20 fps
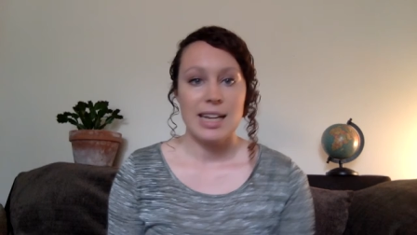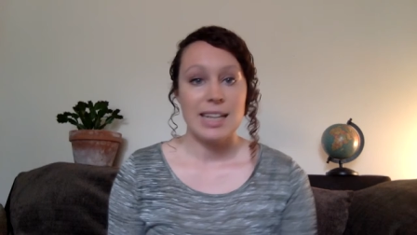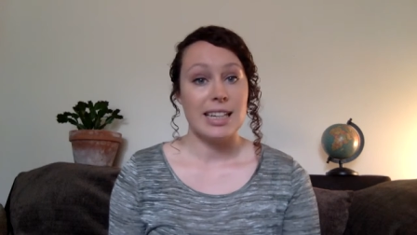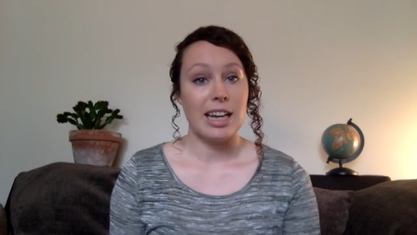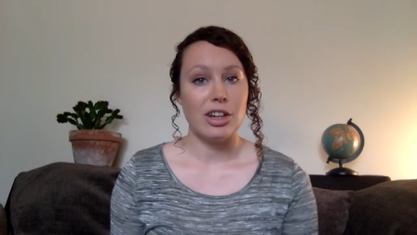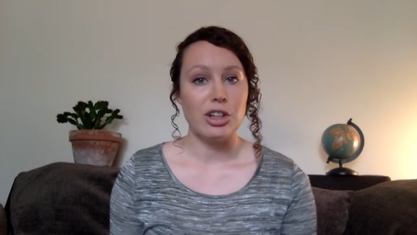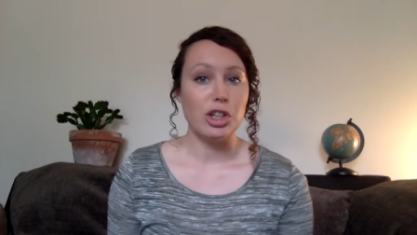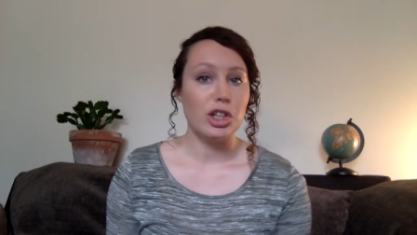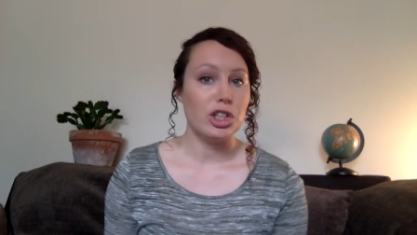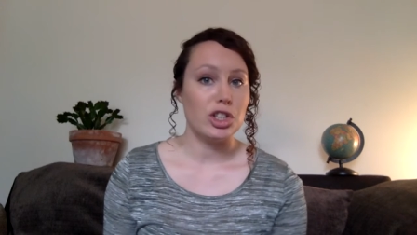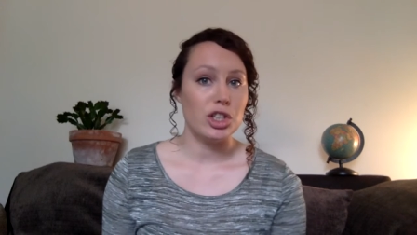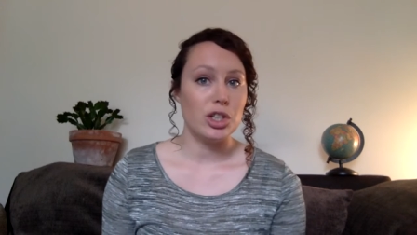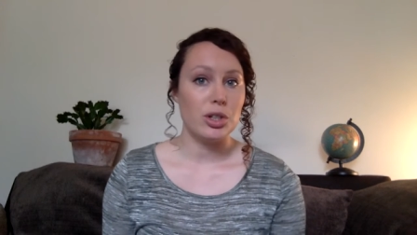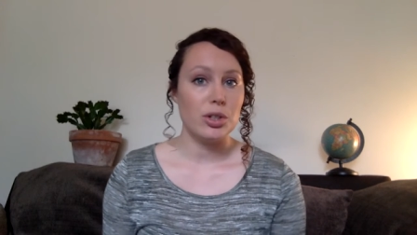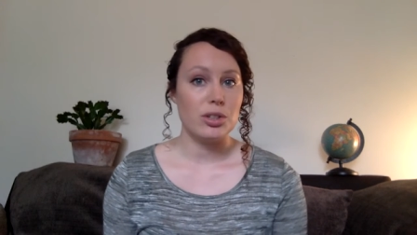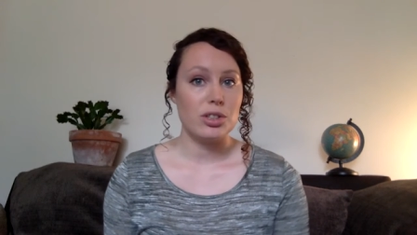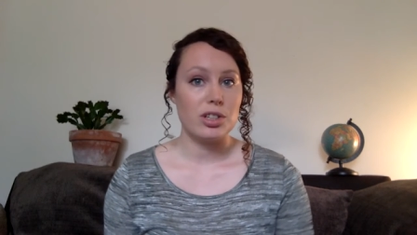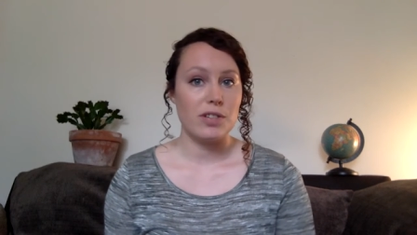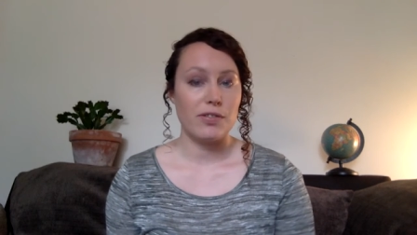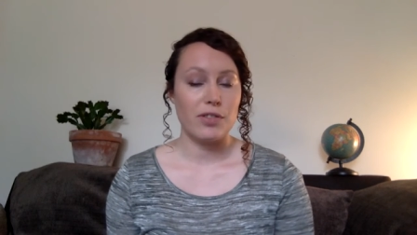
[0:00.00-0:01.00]
Now you can
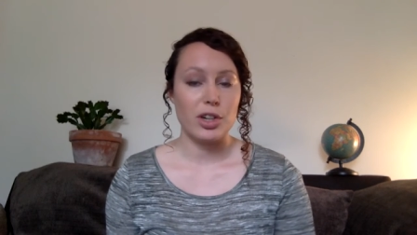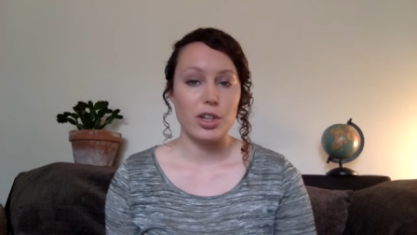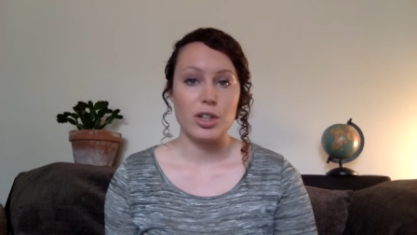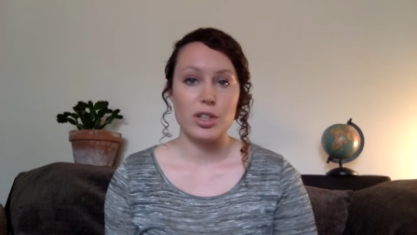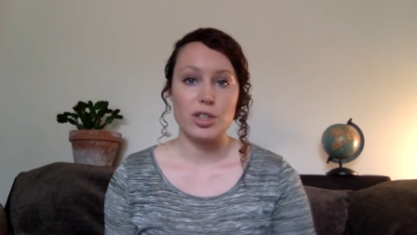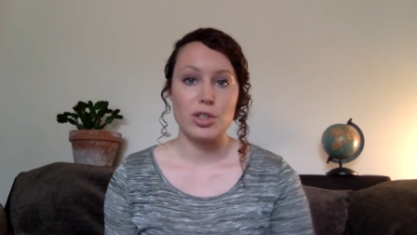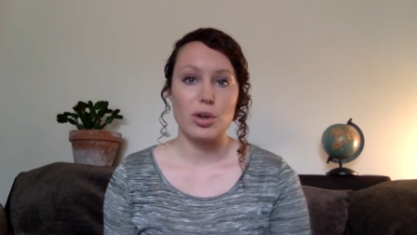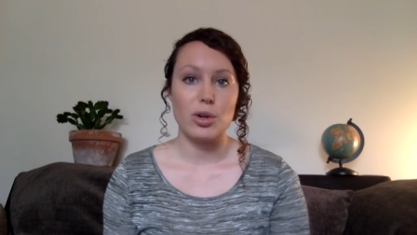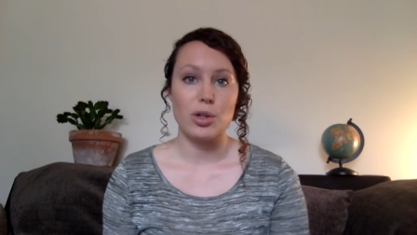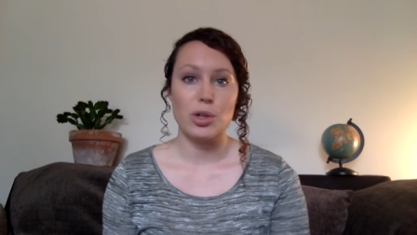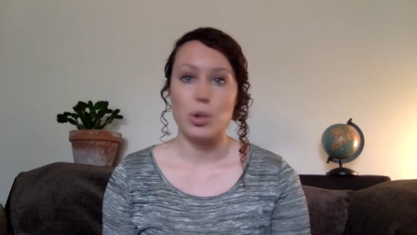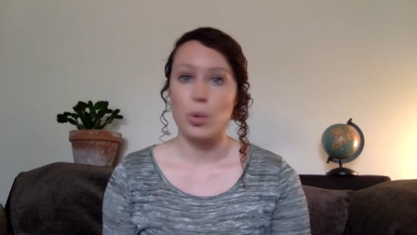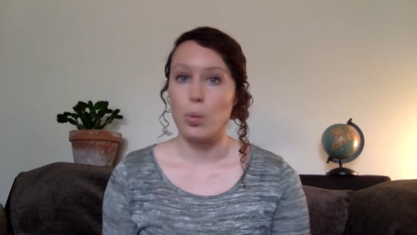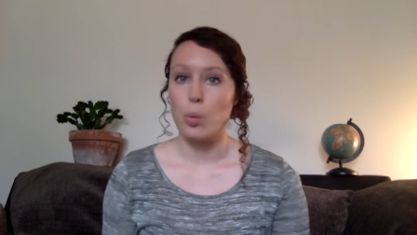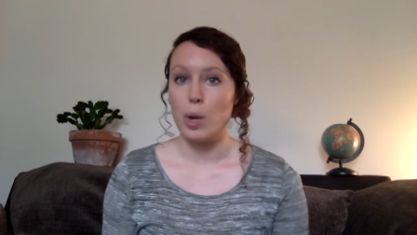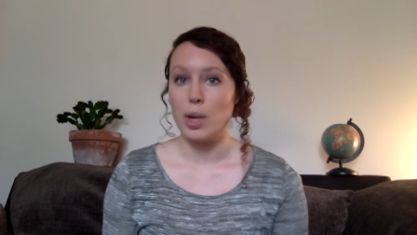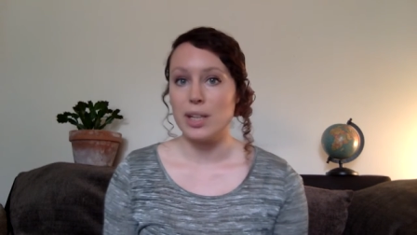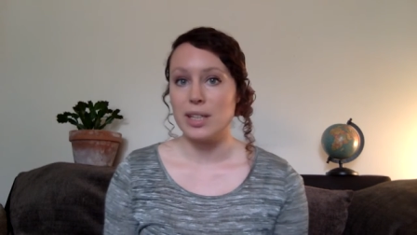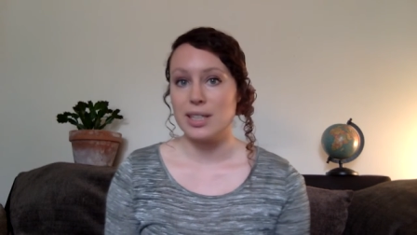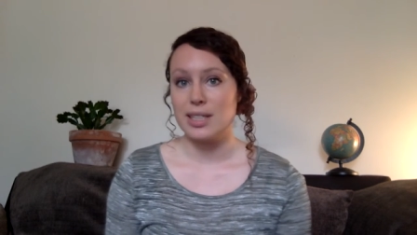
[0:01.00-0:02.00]
choose to focus on
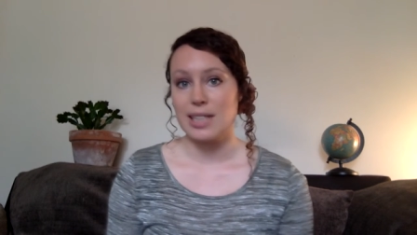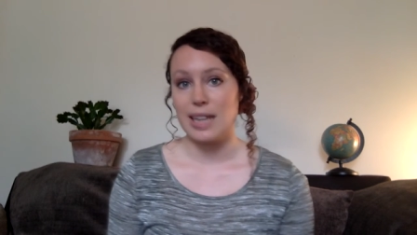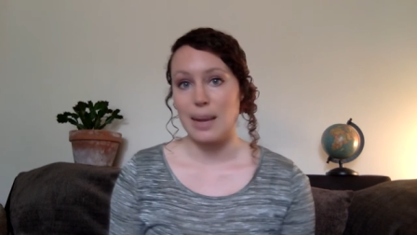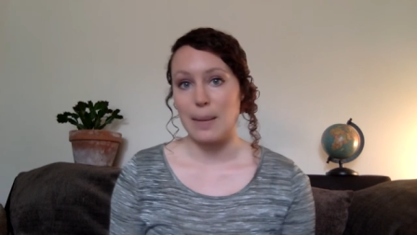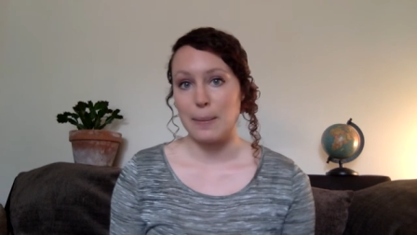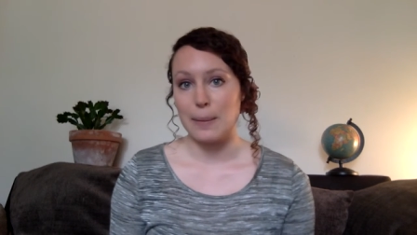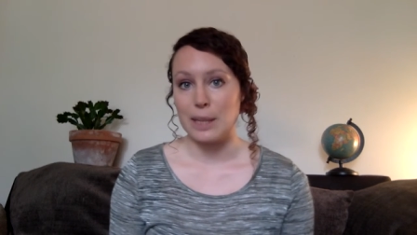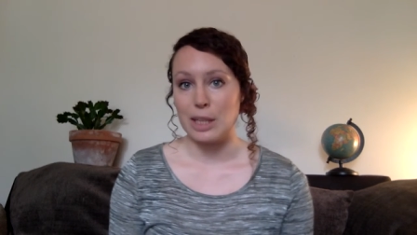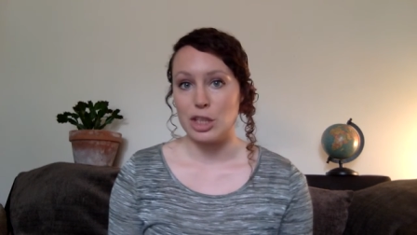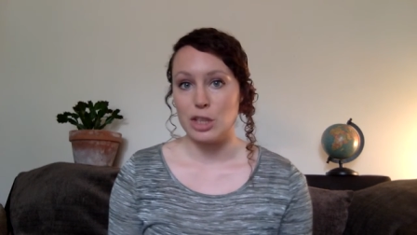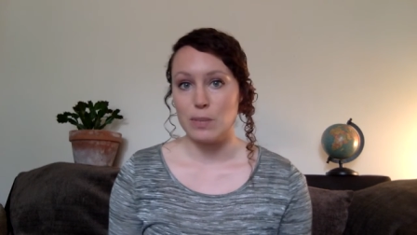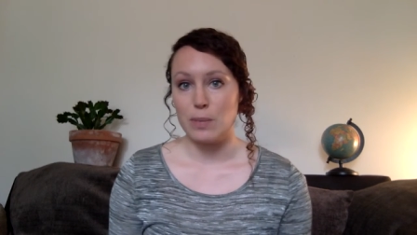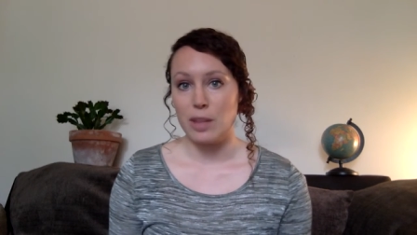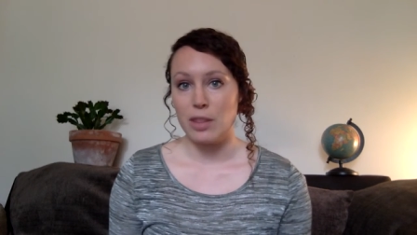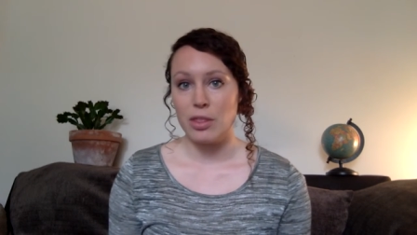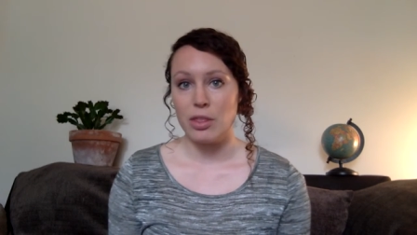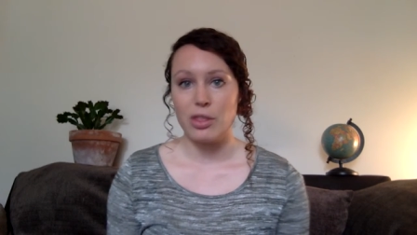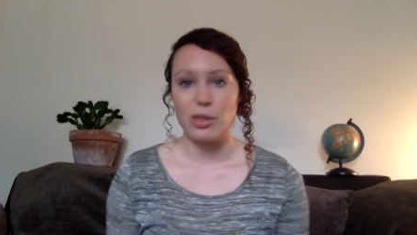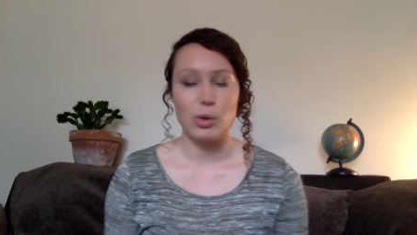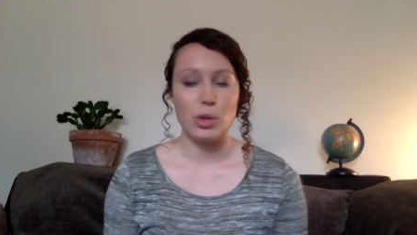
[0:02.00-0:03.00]
1 step each
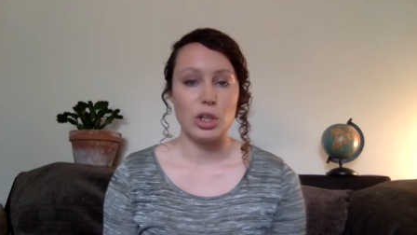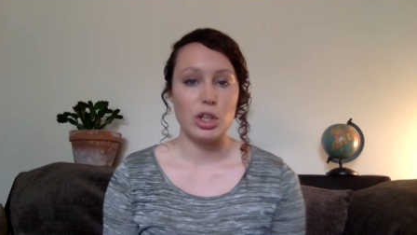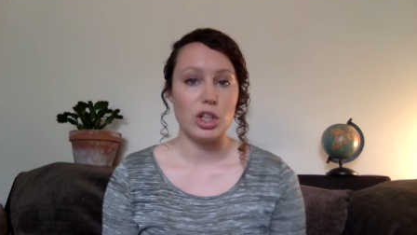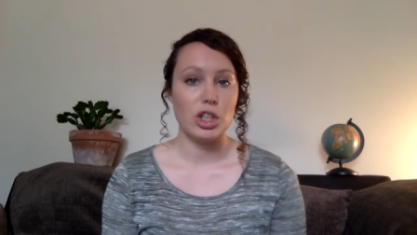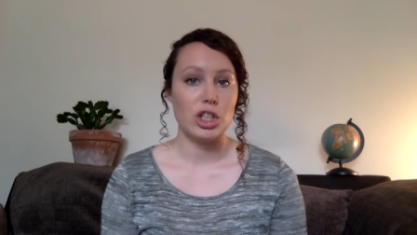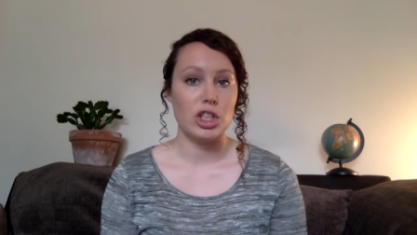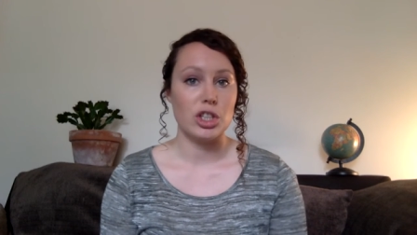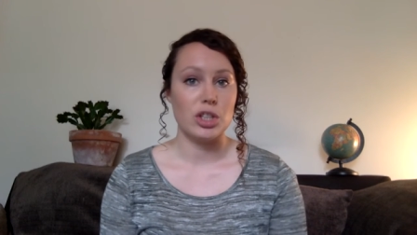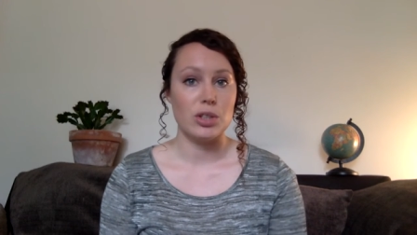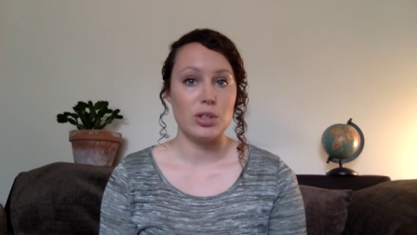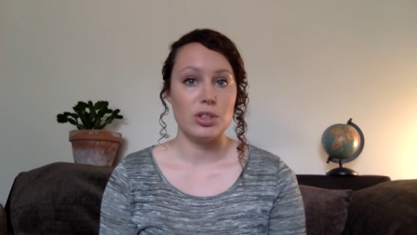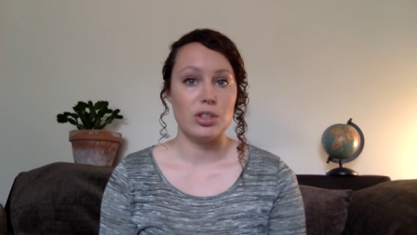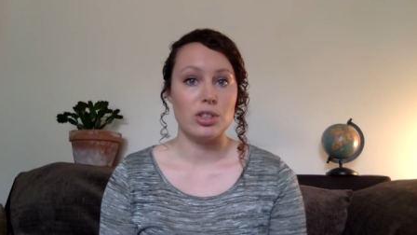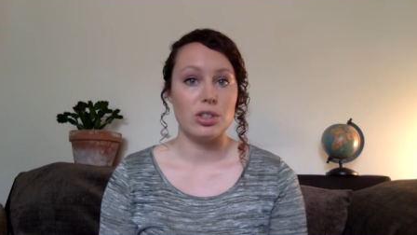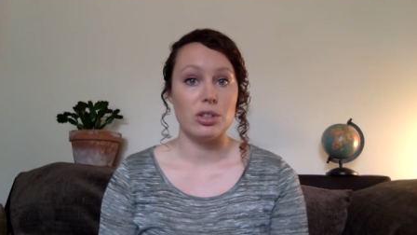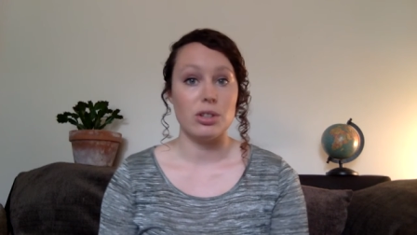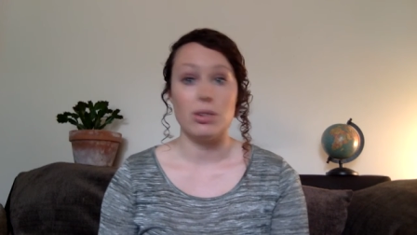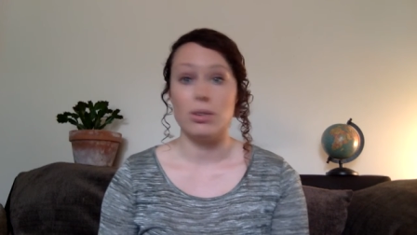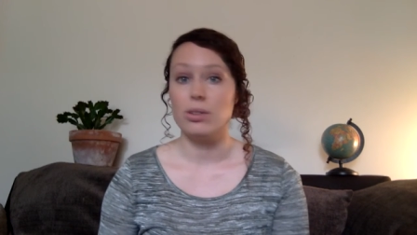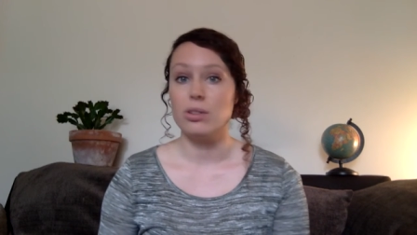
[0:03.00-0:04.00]
month, or you can choose
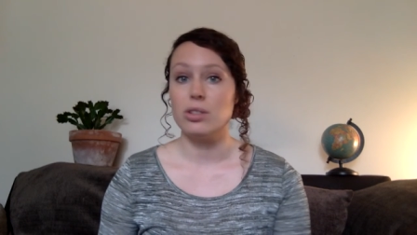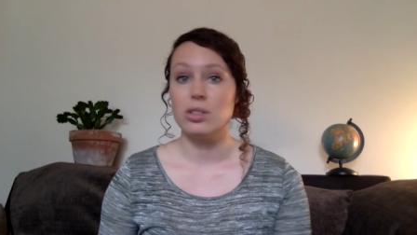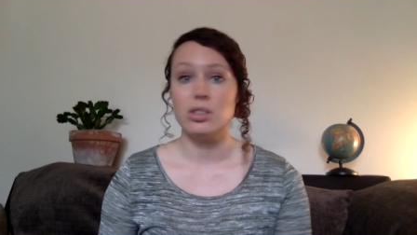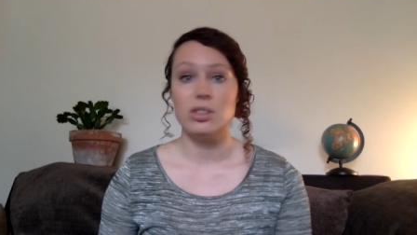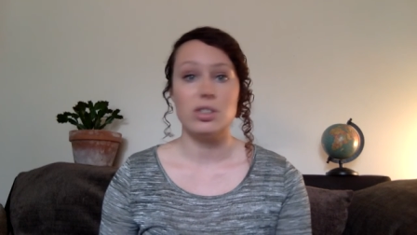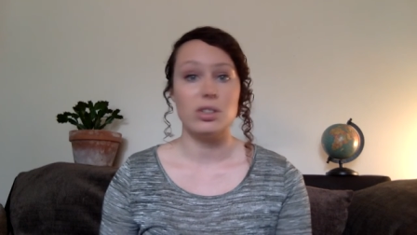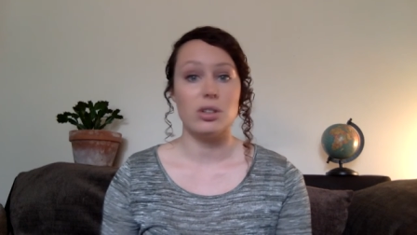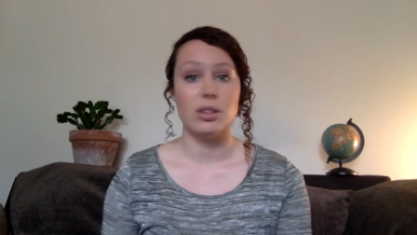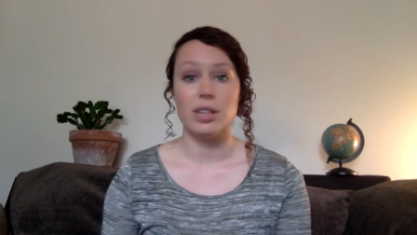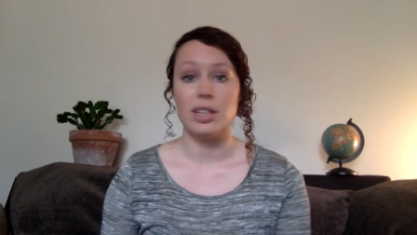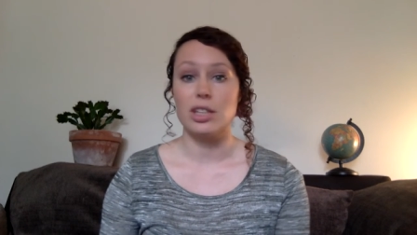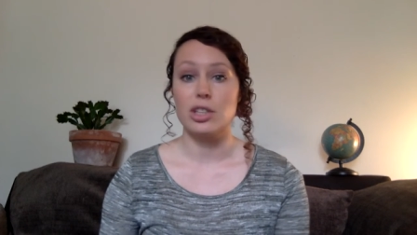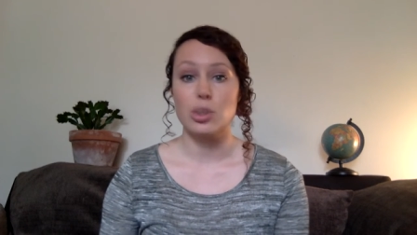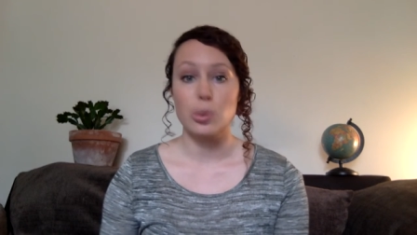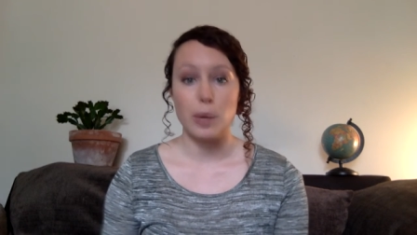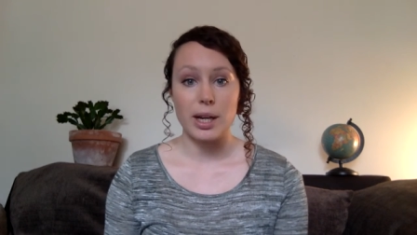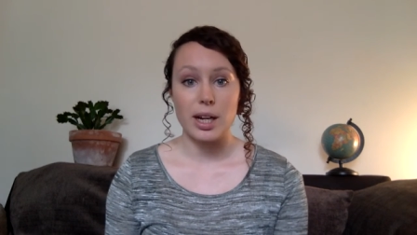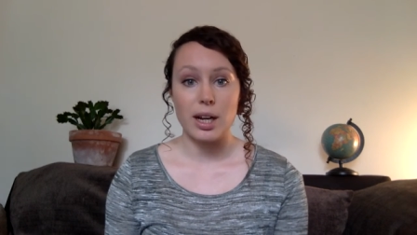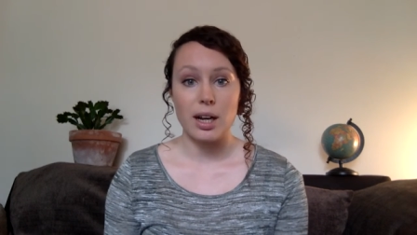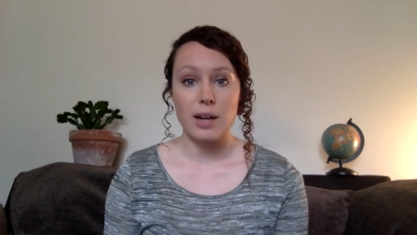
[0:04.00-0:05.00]
to do things
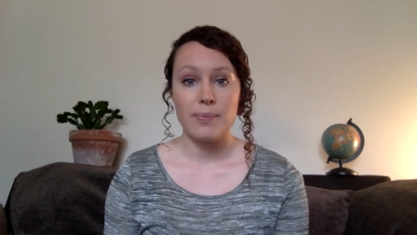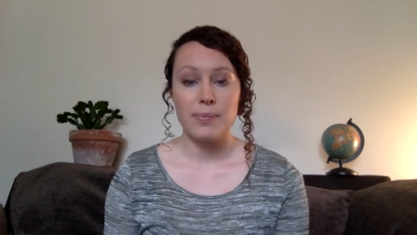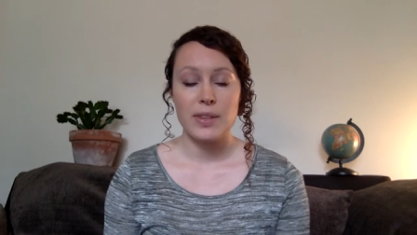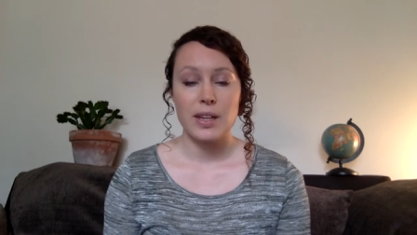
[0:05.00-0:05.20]
quicker,